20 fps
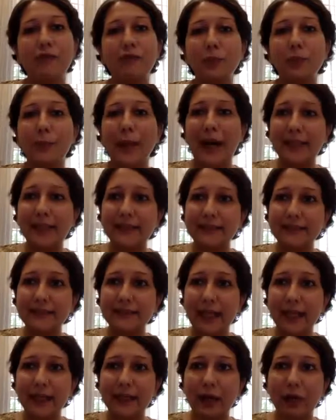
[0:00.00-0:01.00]
to balance
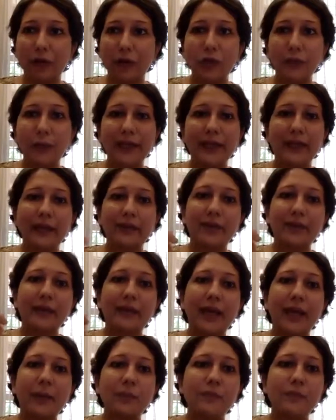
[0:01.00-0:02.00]
that out by giving
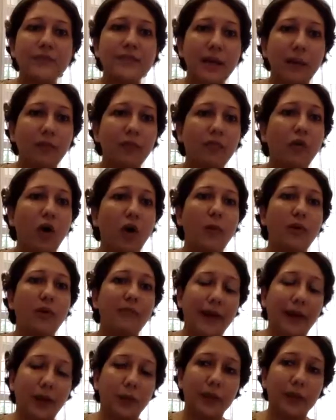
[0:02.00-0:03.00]
them some form of
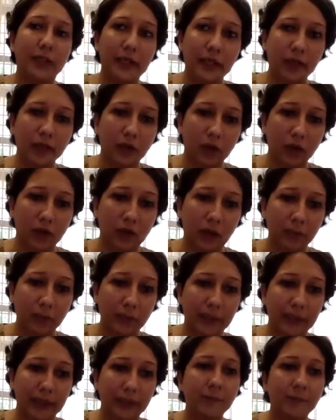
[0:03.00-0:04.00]
equity in your
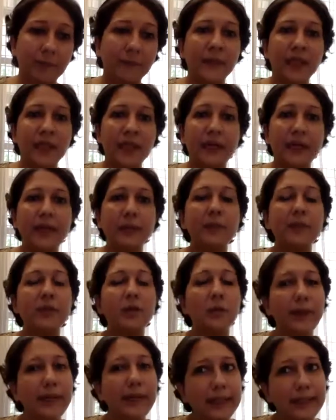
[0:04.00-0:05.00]
company. Correct? But the
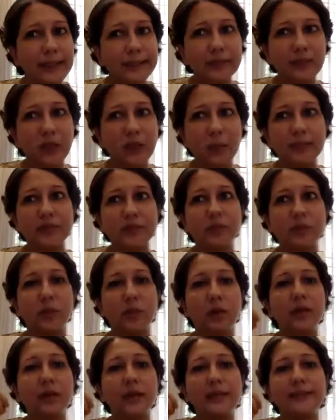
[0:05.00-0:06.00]
way ESOPs
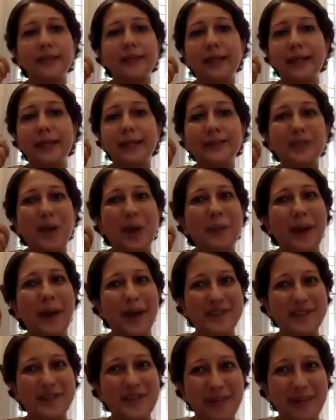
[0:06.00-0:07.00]
work is that ESOP
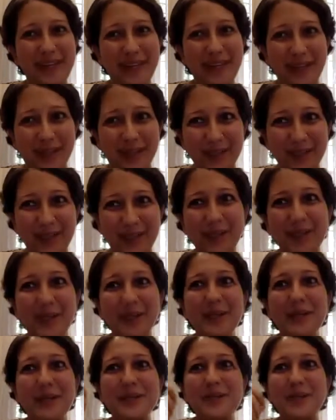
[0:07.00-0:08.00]
has to be earned.
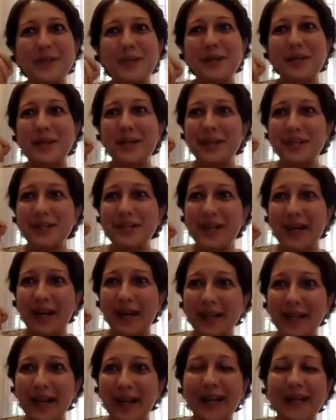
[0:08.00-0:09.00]
So it is
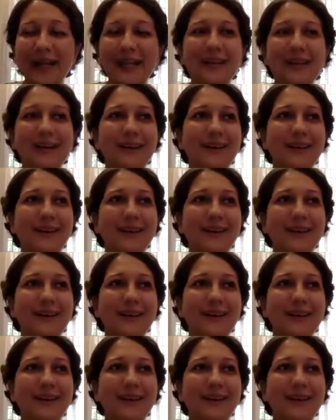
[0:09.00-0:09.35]
unlike